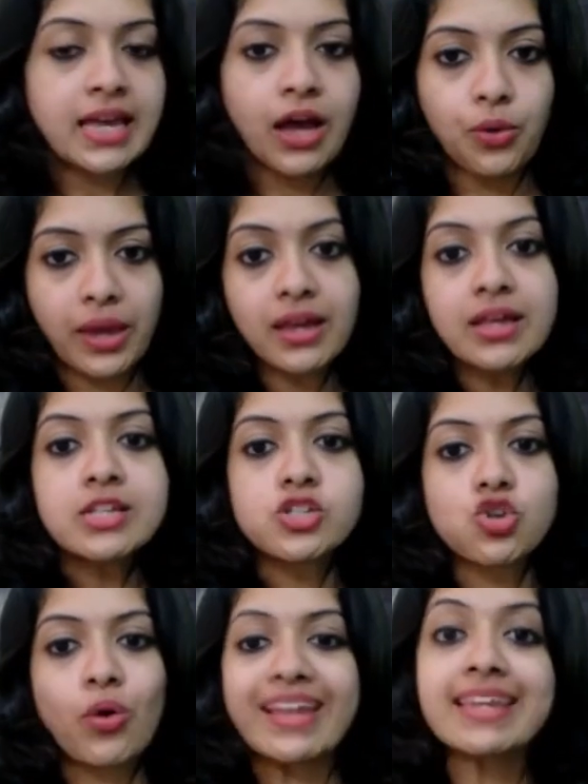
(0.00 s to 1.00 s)
Okay,
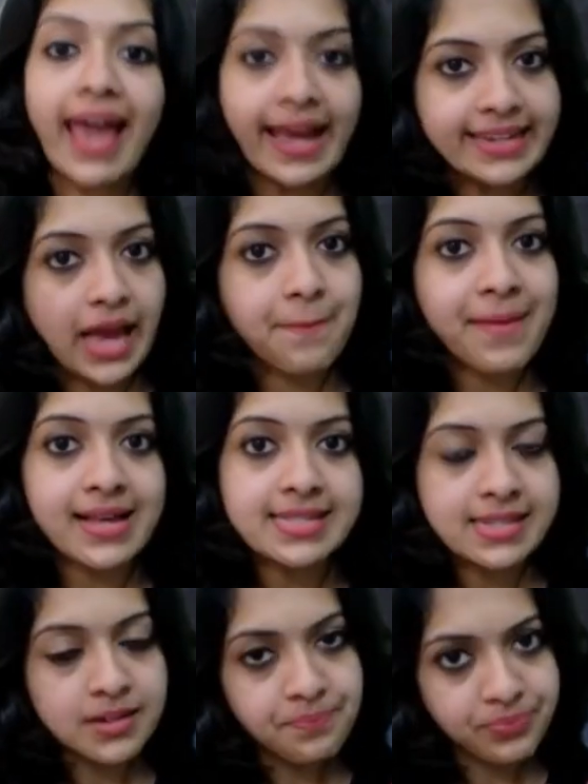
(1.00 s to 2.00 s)
so it can come as
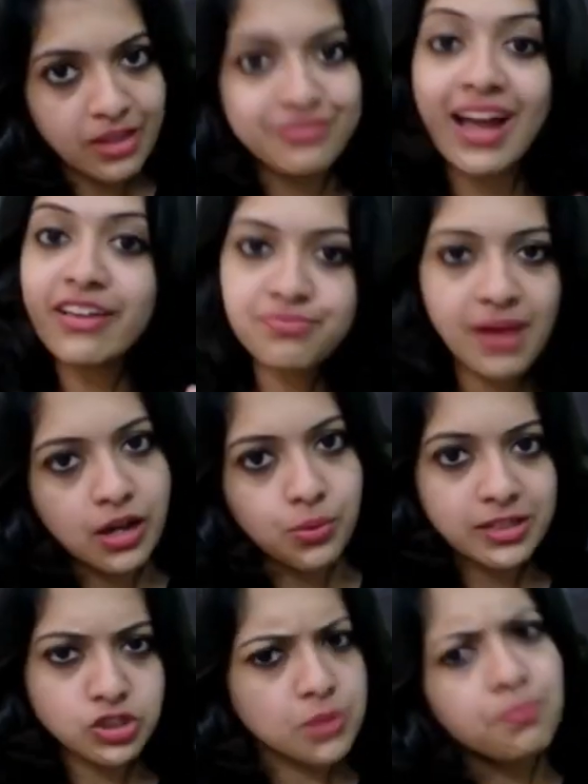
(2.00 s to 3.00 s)
a 5-mark question.